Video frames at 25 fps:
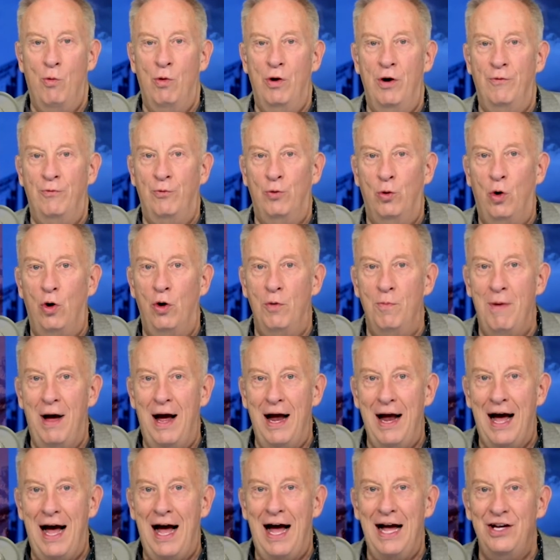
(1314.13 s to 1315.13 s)
would have rolled
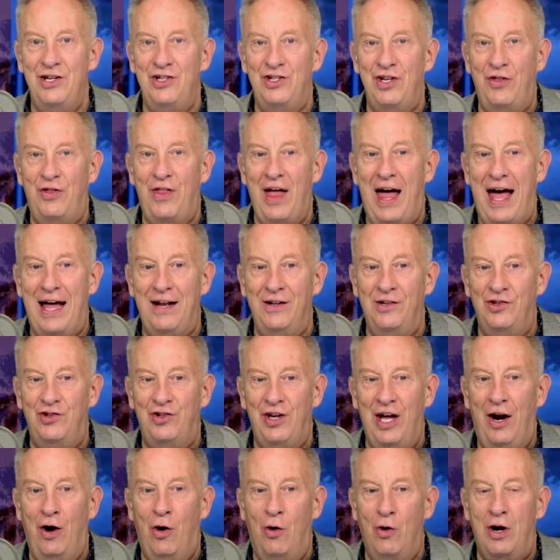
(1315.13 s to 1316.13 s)
my eyes at that and
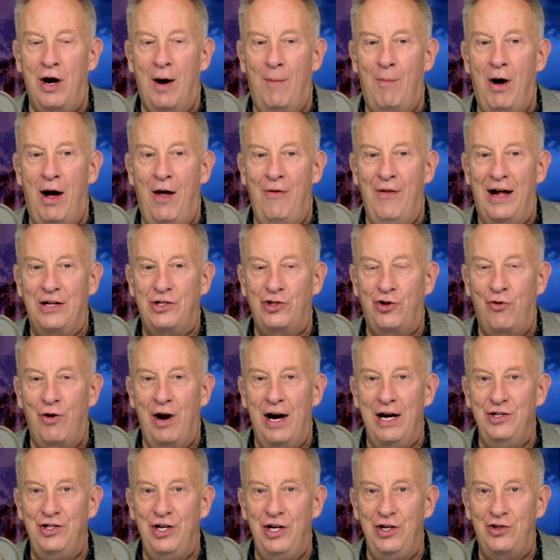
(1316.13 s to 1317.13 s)
said, "Oh, come on, that's
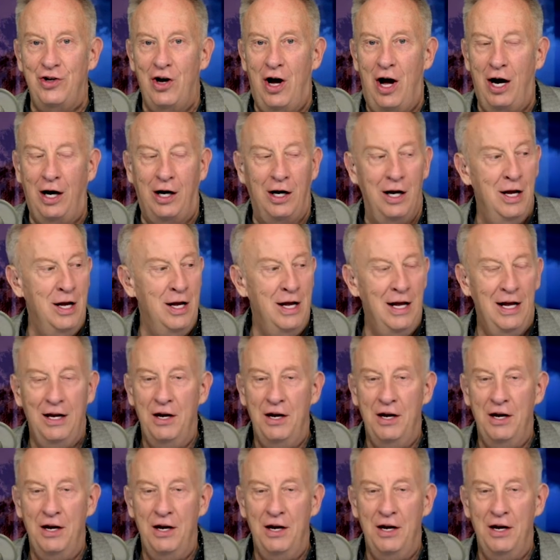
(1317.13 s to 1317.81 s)
crazy talk."